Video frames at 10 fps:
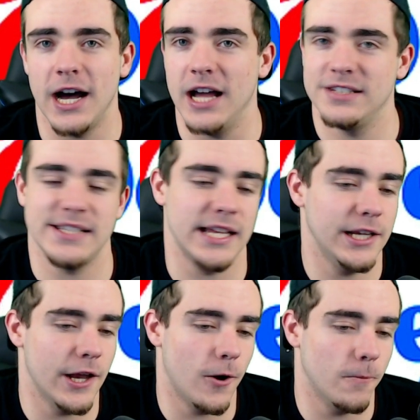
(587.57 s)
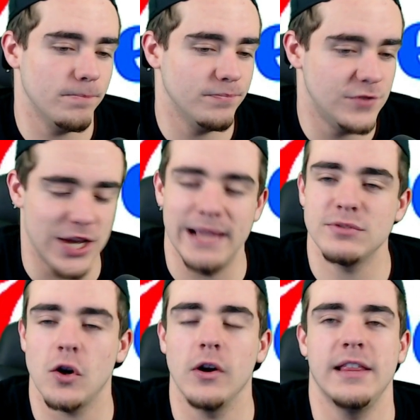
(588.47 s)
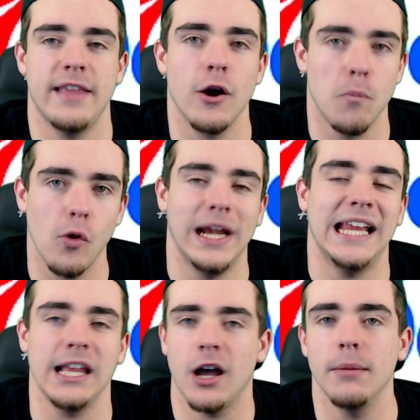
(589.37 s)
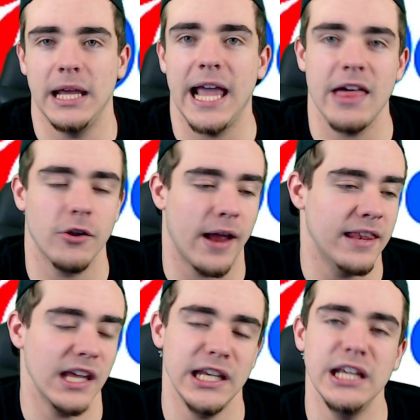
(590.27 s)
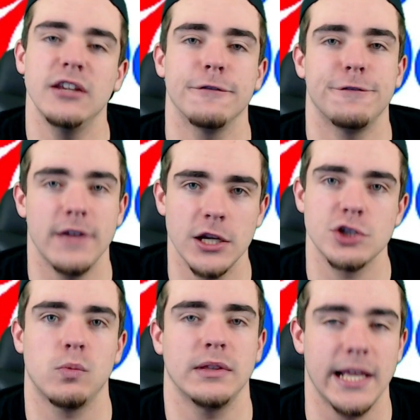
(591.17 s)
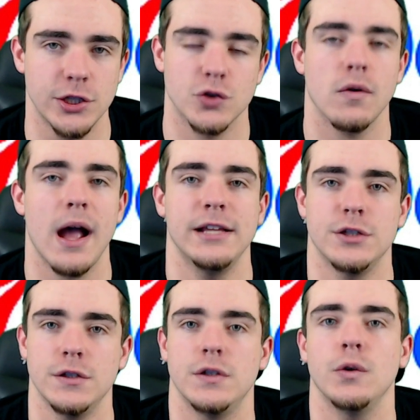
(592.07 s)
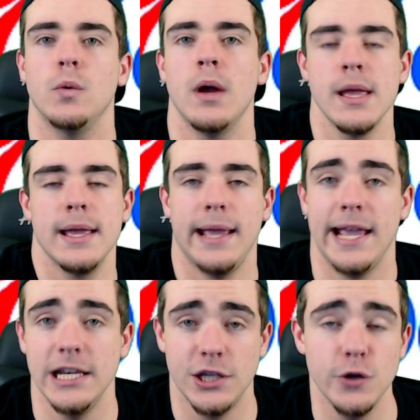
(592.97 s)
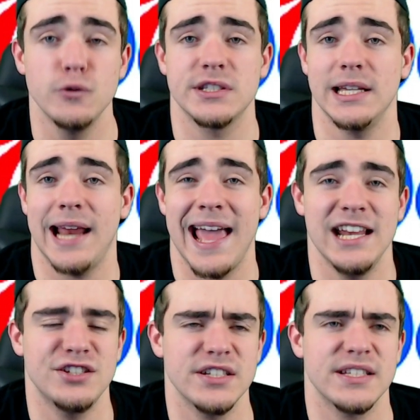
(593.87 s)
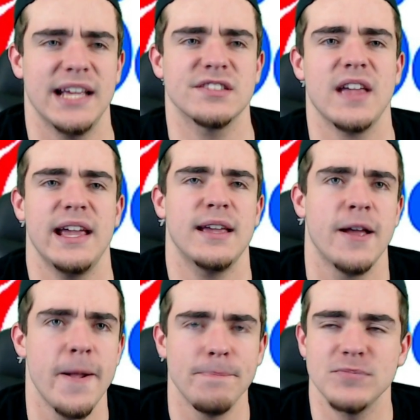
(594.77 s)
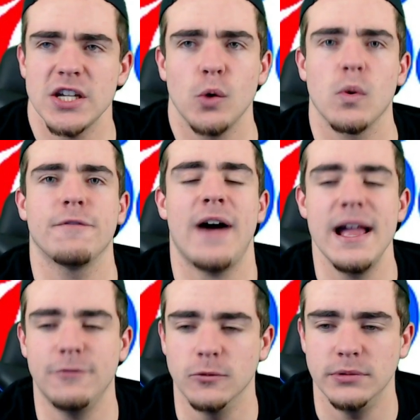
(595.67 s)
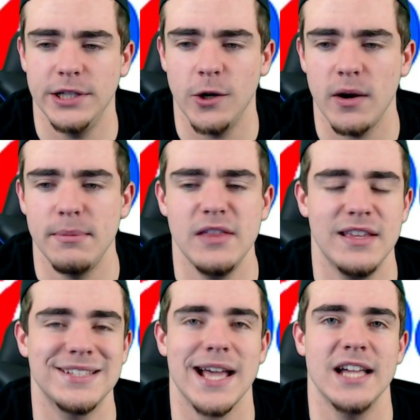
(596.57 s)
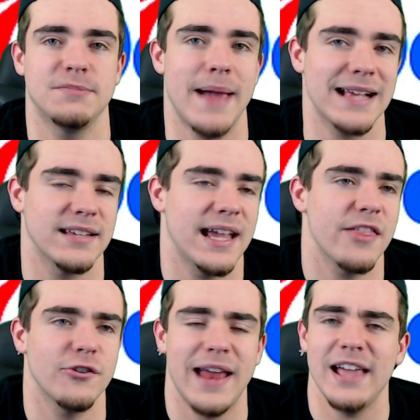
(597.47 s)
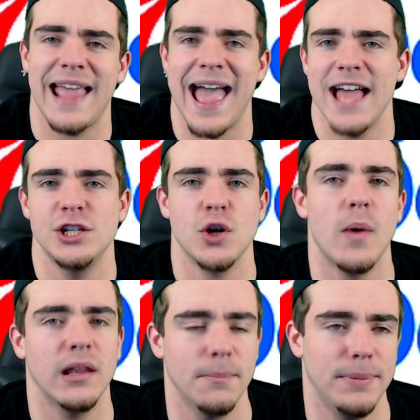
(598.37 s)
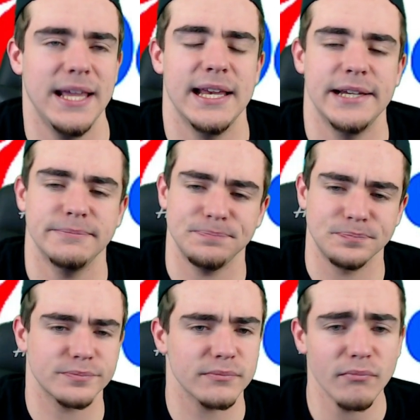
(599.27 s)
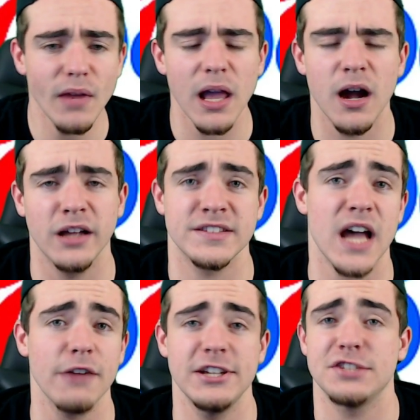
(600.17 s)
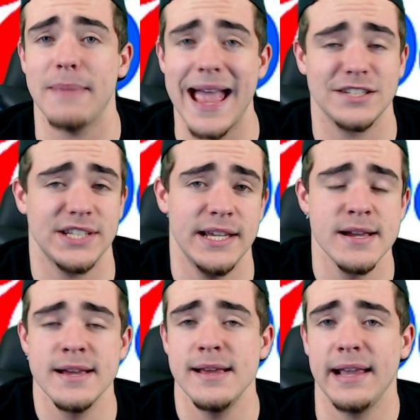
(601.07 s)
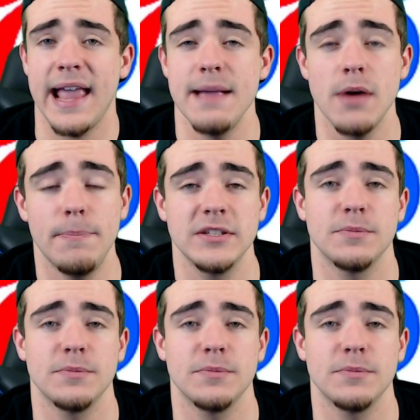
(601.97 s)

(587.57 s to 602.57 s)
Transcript: said, you know, James Harden and Daryl Morey need to come together, and they need to finish what they tried to do in Houston. And it's just, it's like It's like a revival. You know what I mean? These guys back together. Now you add Joel Embiid in. Tyrese Maxey came up as a